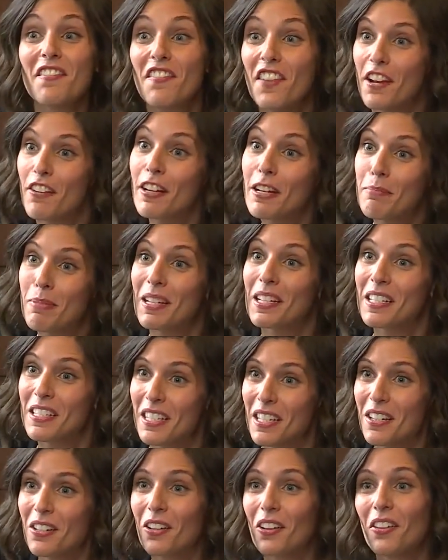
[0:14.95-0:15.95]
is a very big
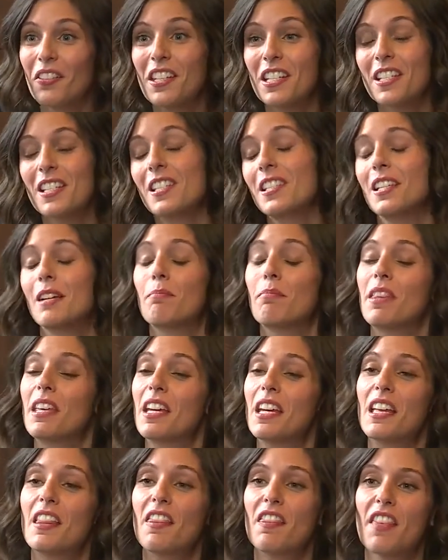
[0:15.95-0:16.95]
deal. This is
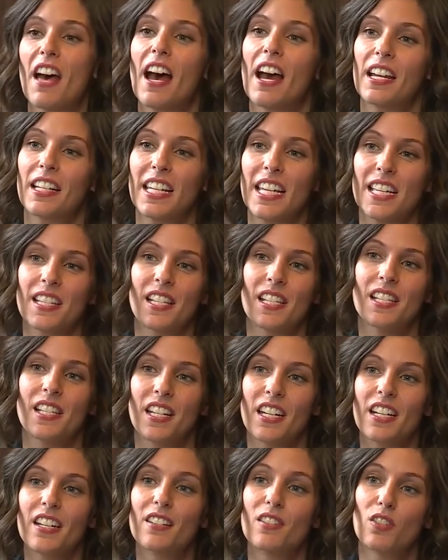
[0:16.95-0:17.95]
something that Kansas
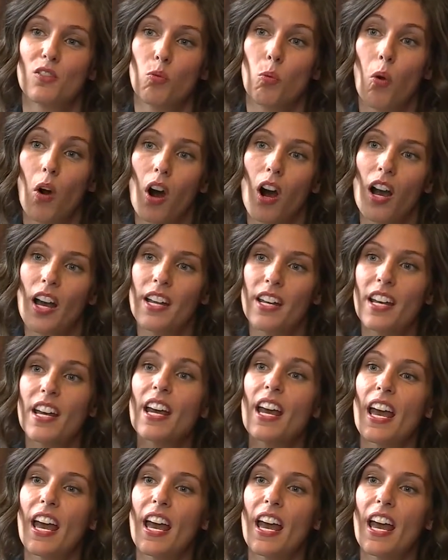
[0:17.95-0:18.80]
Cityans want,